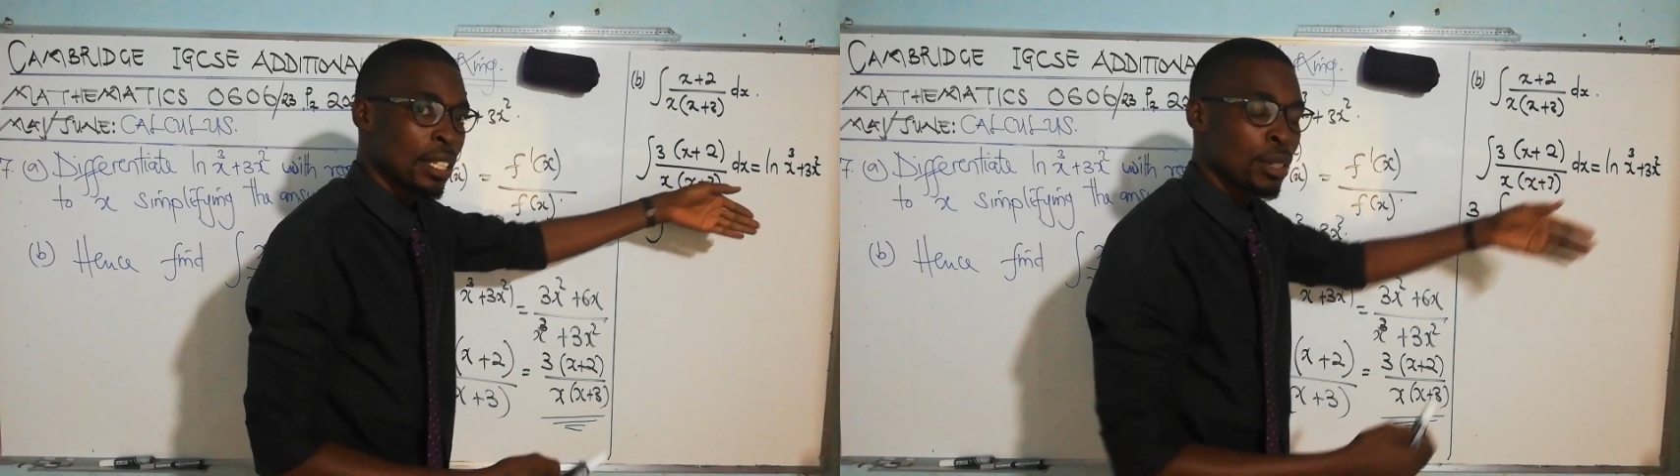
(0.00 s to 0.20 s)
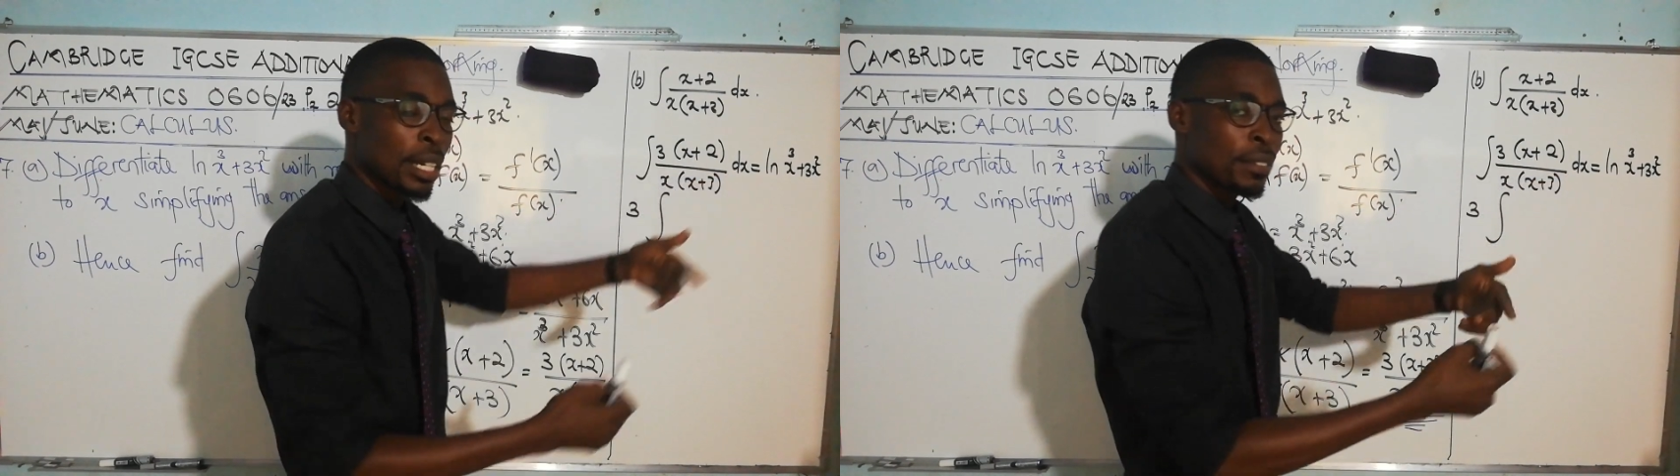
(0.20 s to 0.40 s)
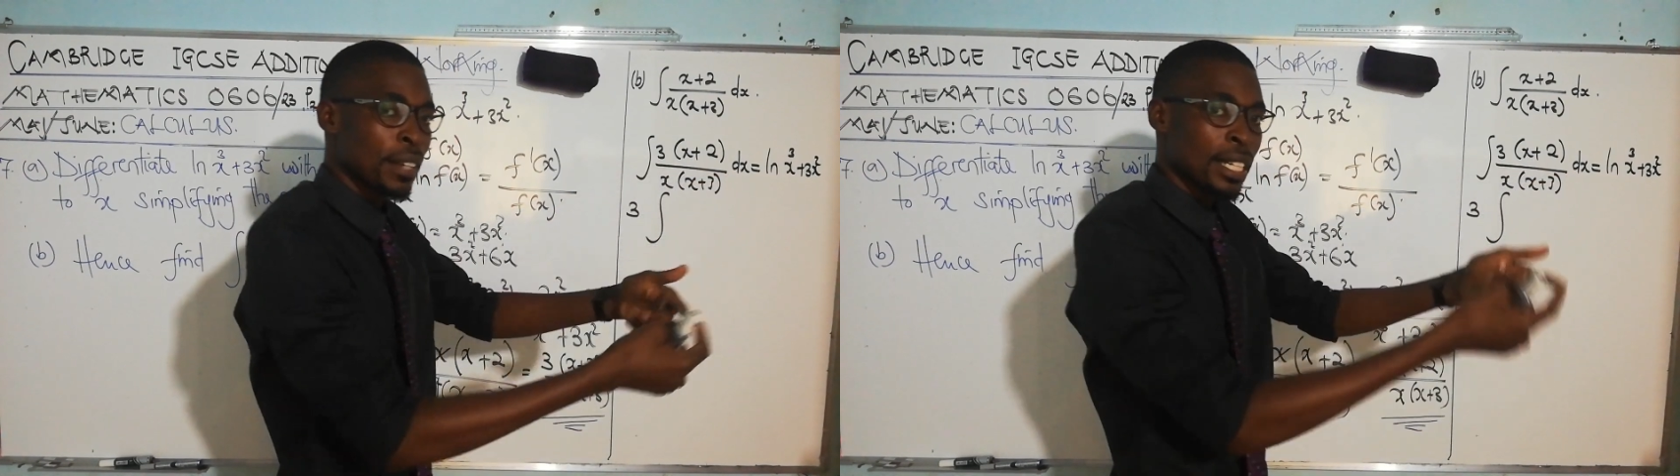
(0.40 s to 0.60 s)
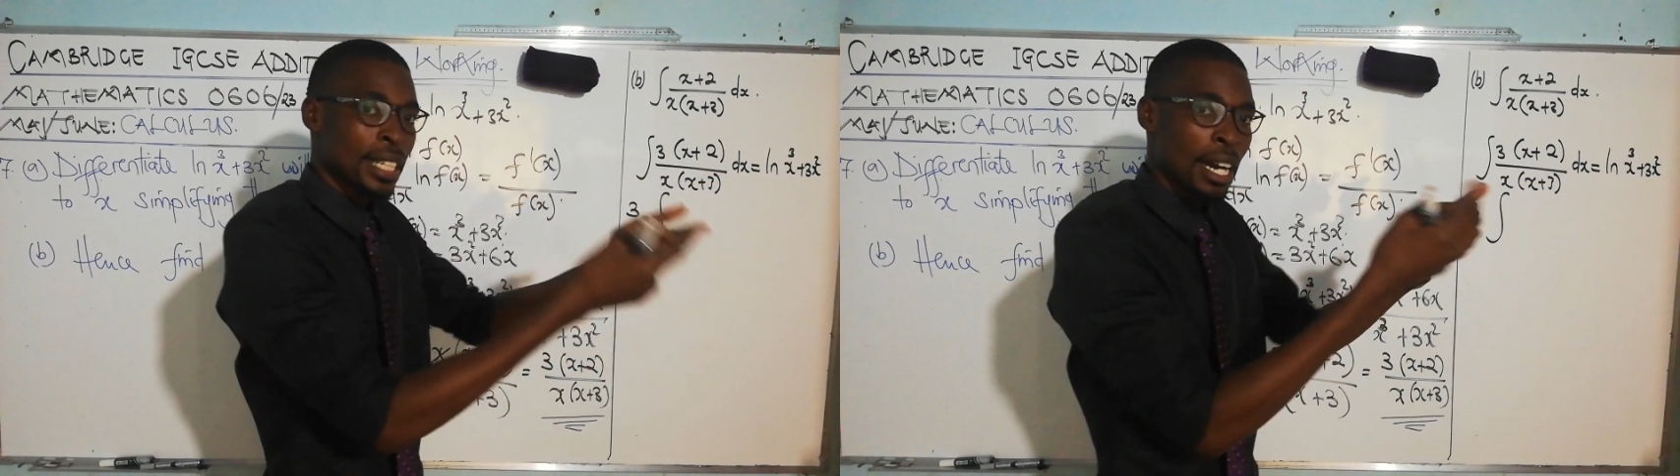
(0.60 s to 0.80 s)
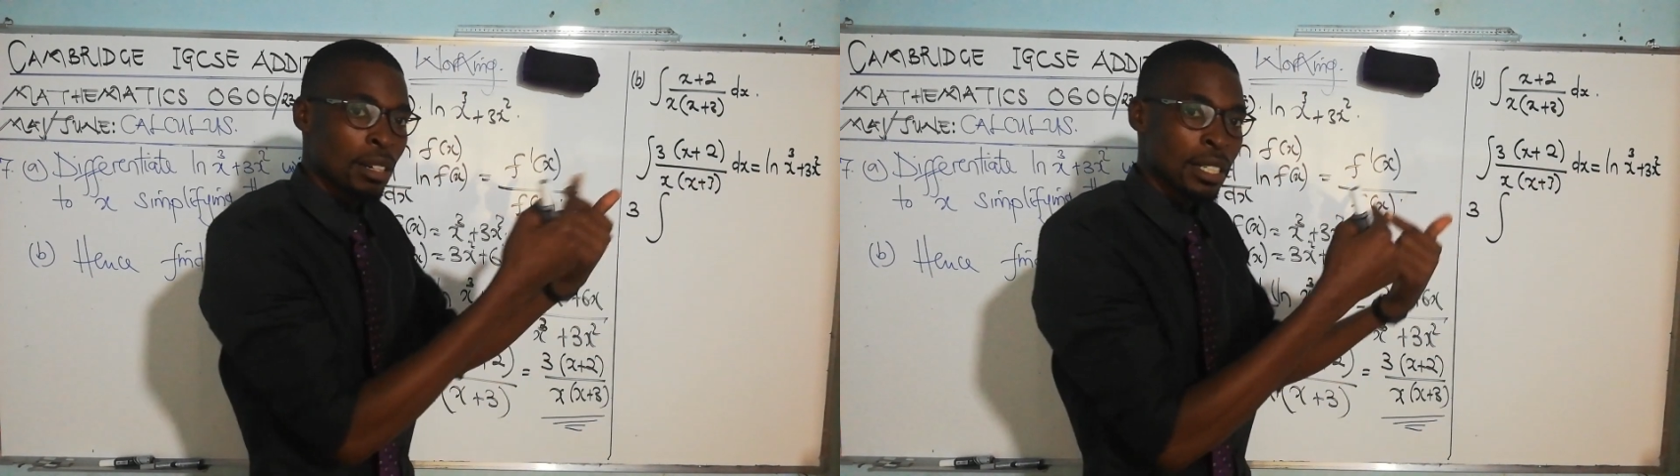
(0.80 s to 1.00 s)
you can factor
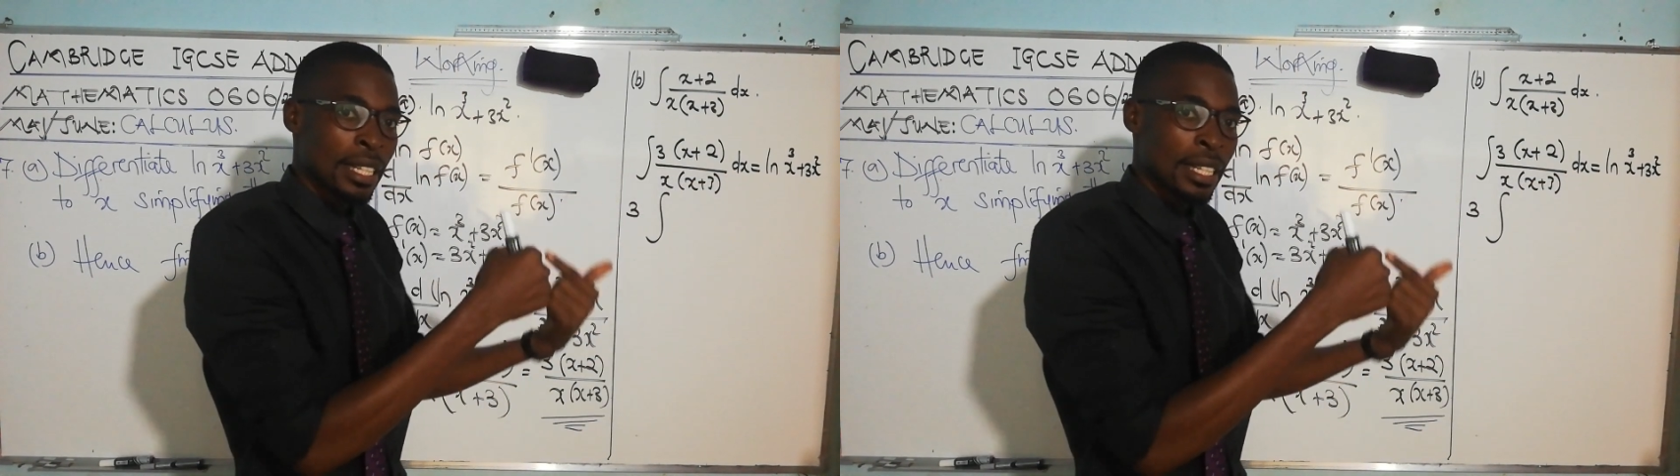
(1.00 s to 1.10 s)
out